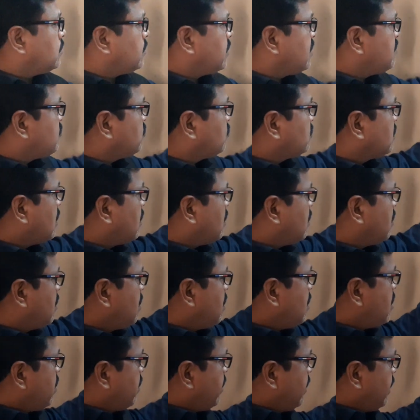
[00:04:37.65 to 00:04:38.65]
Remove the
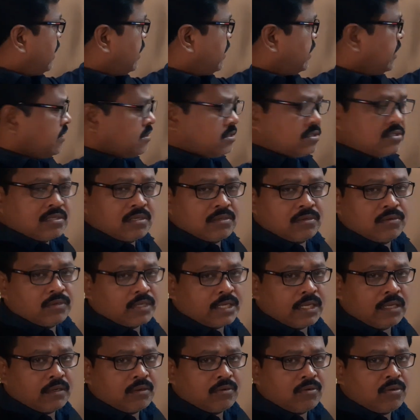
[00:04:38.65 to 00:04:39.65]
headings.
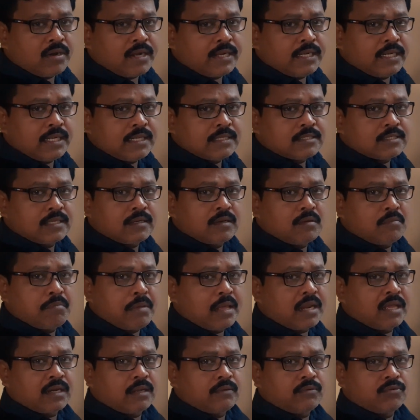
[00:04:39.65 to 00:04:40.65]
Okay, no headings in
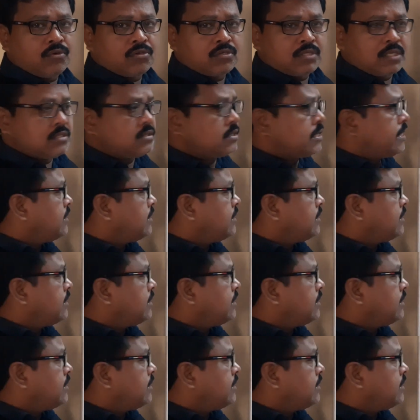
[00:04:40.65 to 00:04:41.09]
paragraph questions.